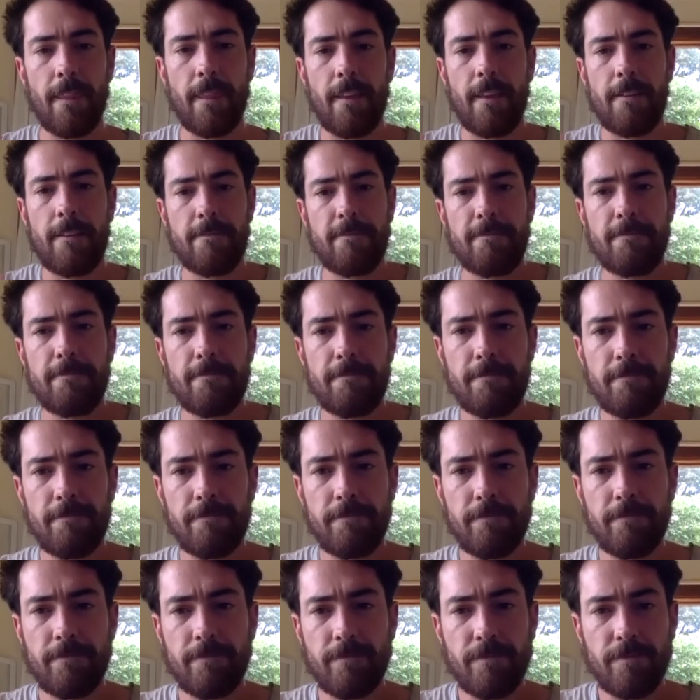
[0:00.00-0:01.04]

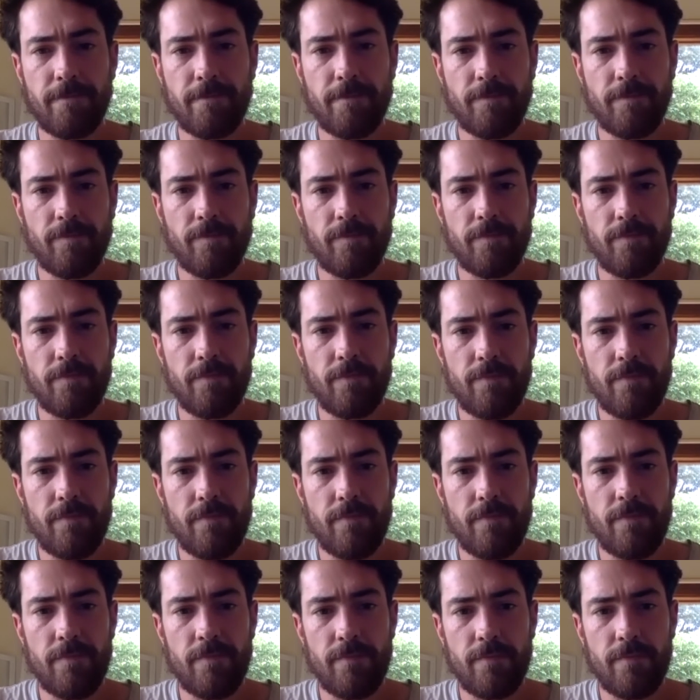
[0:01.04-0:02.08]

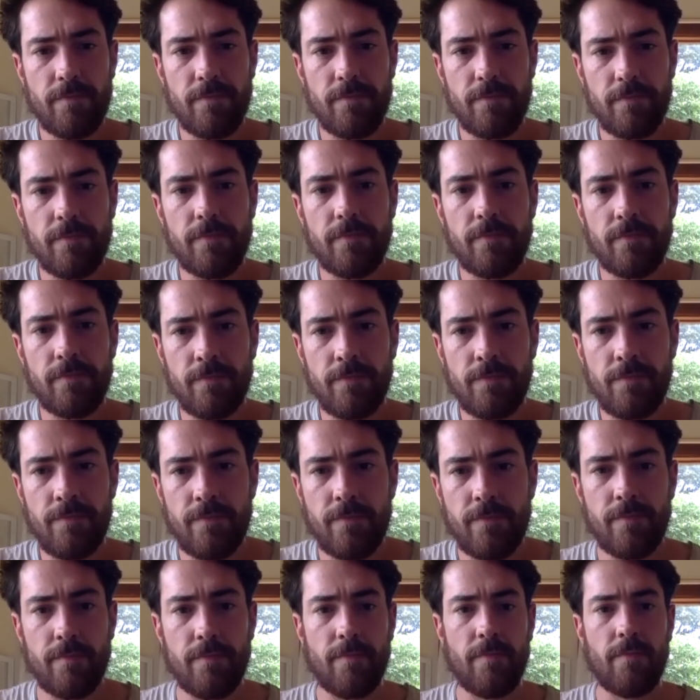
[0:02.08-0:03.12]

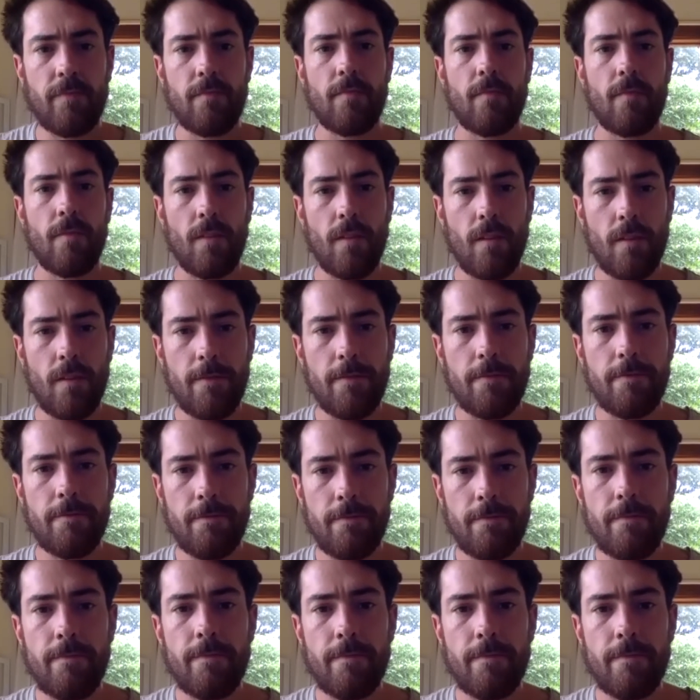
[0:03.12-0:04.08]
[no speech]